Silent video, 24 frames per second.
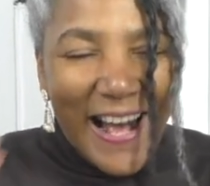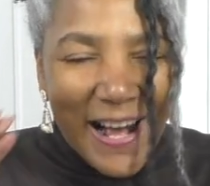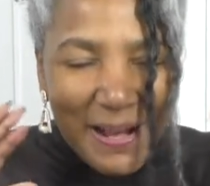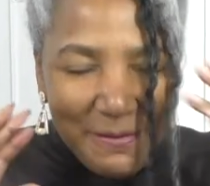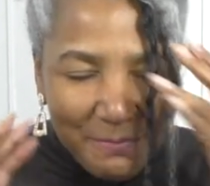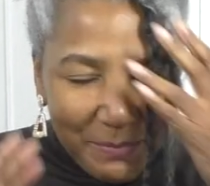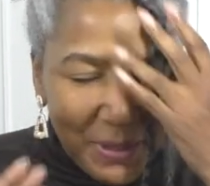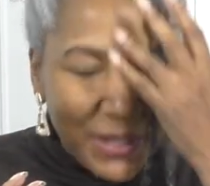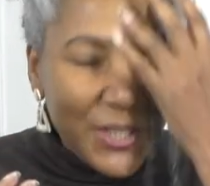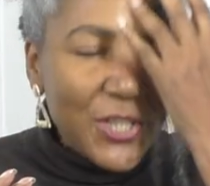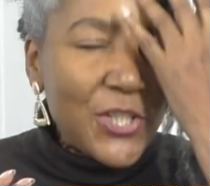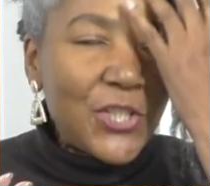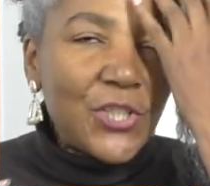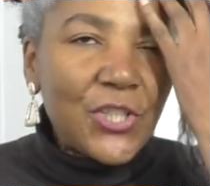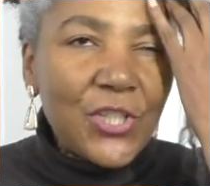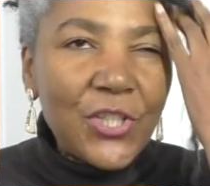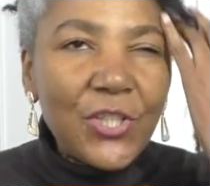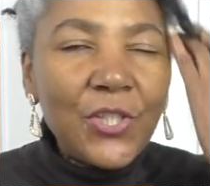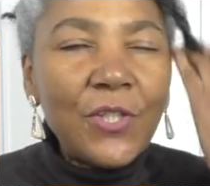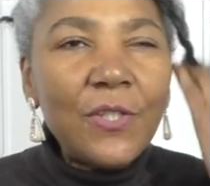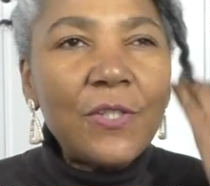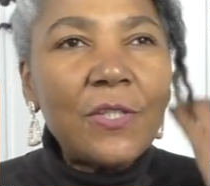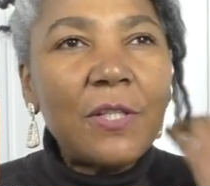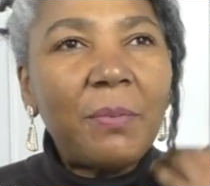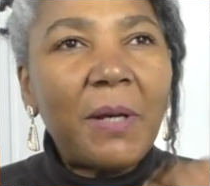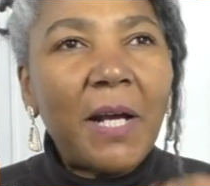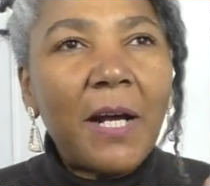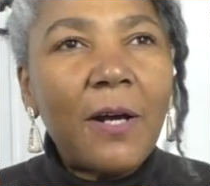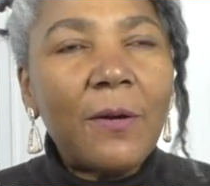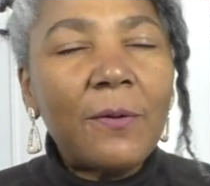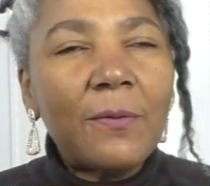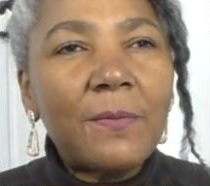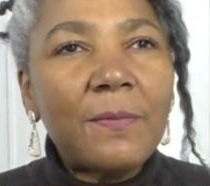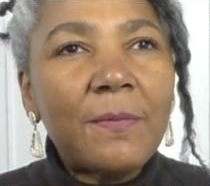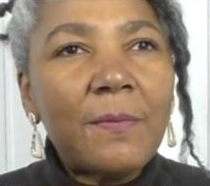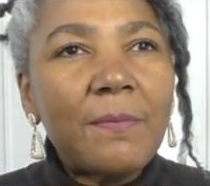I managed to use
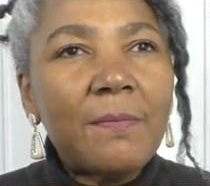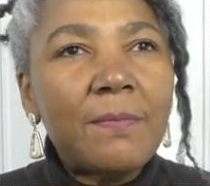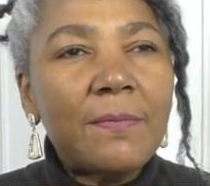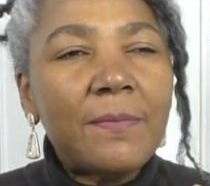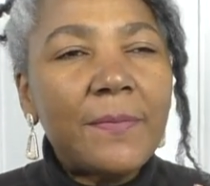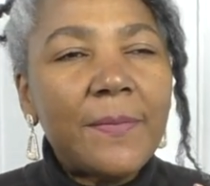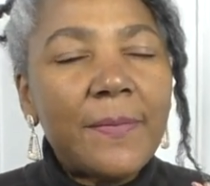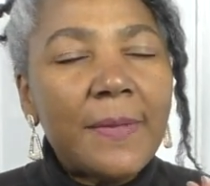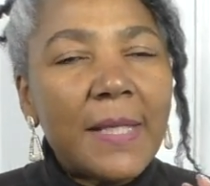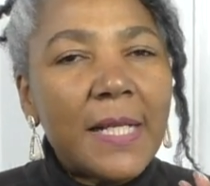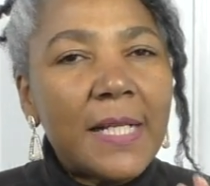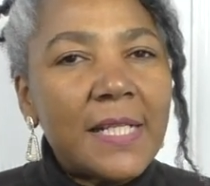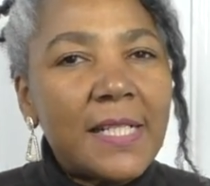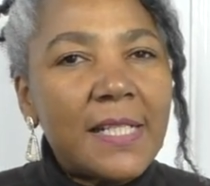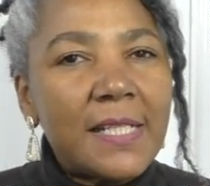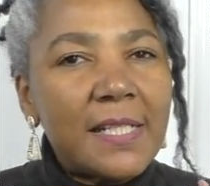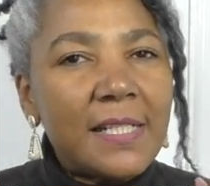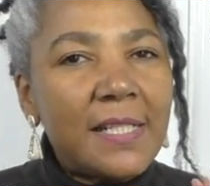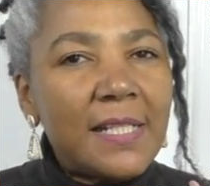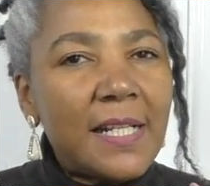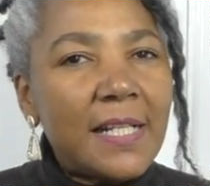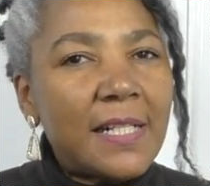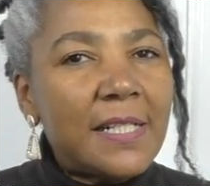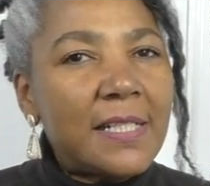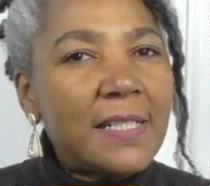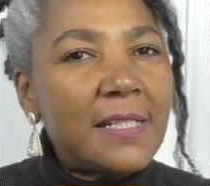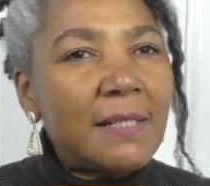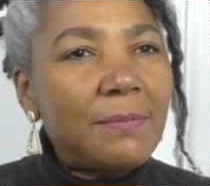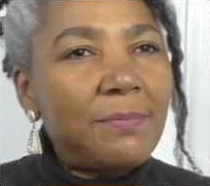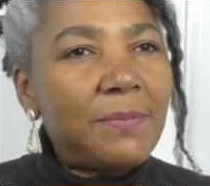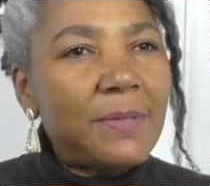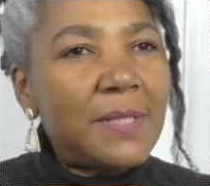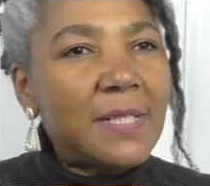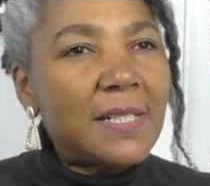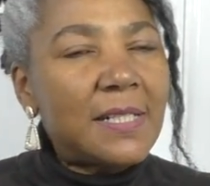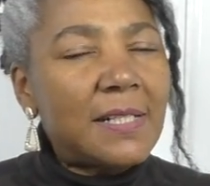about sixty
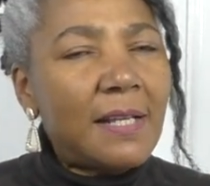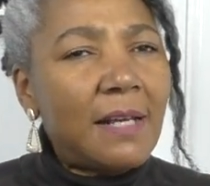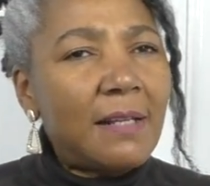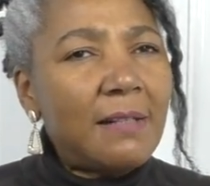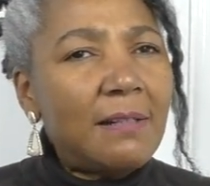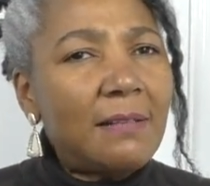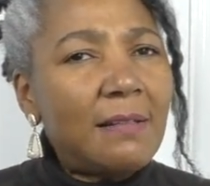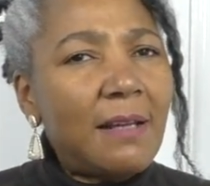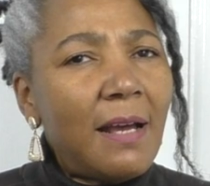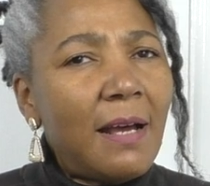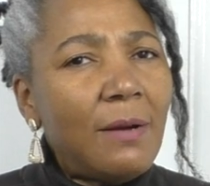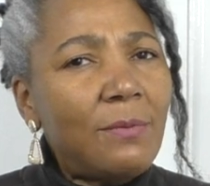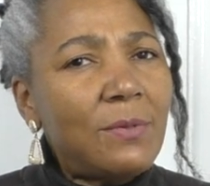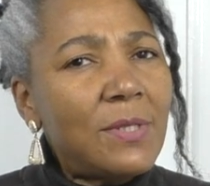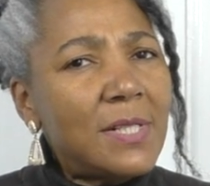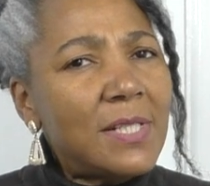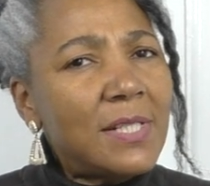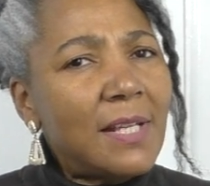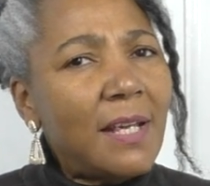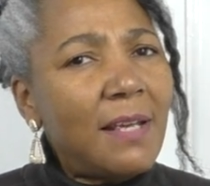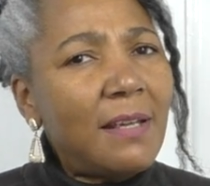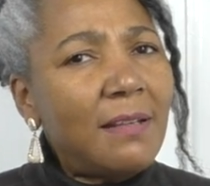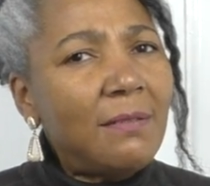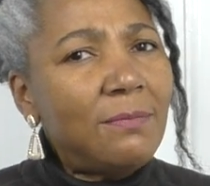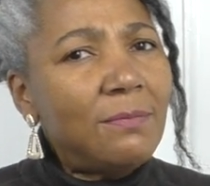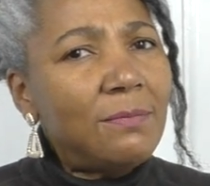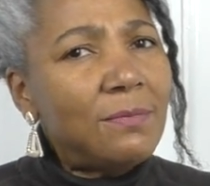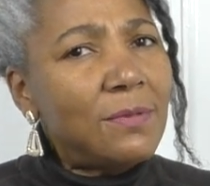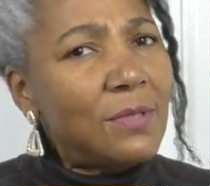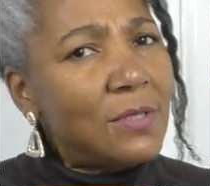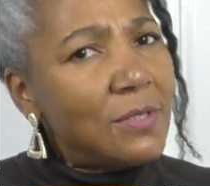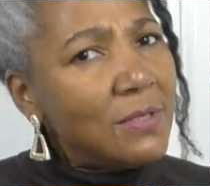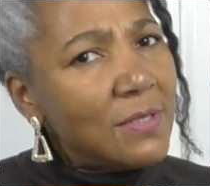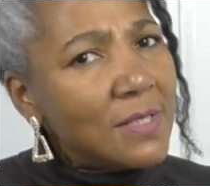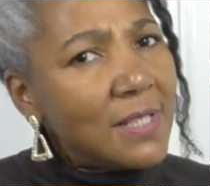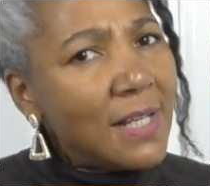percent, I would say,
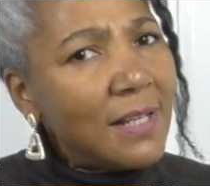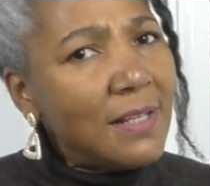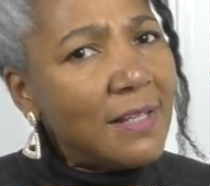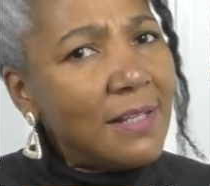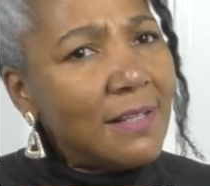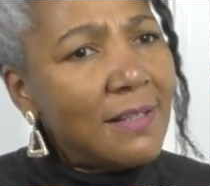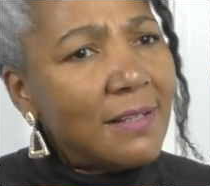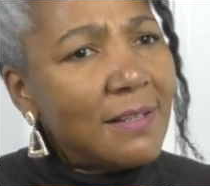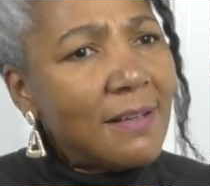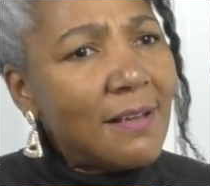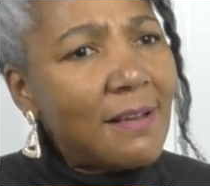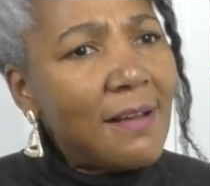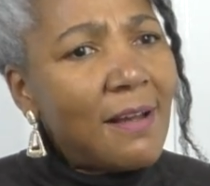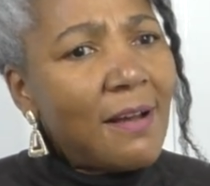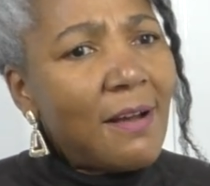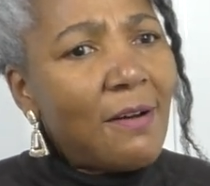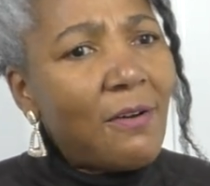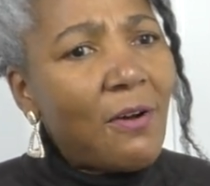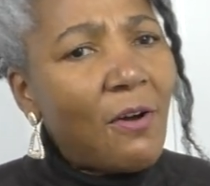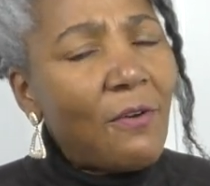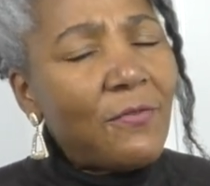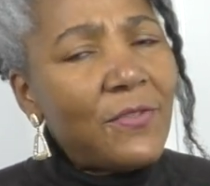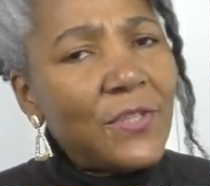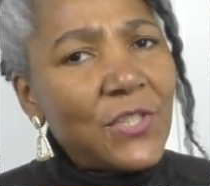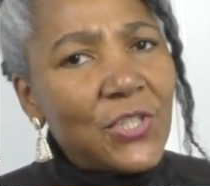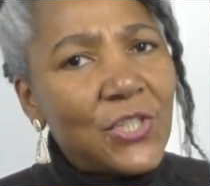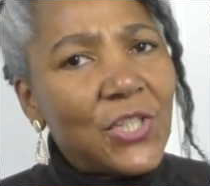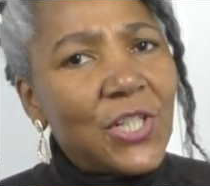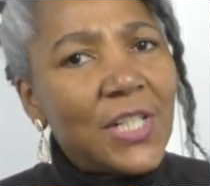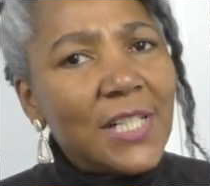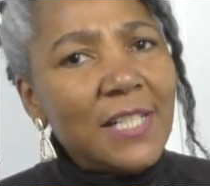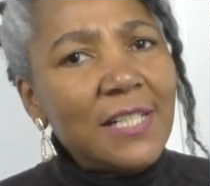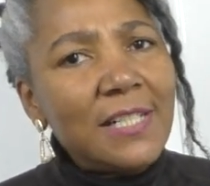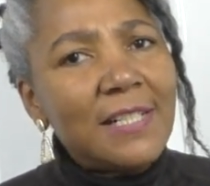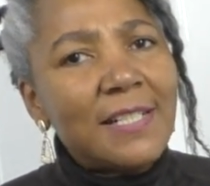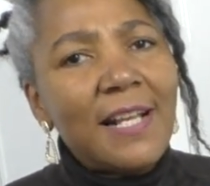do you say, of the
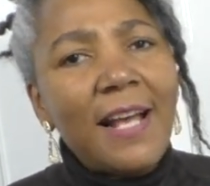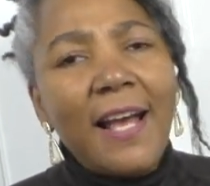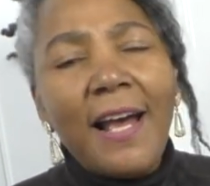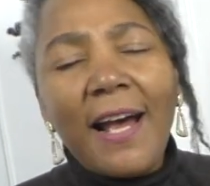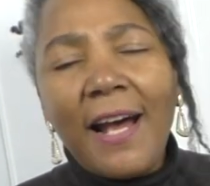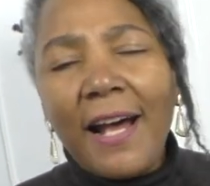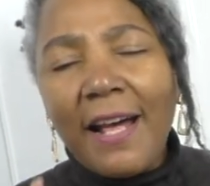jeans.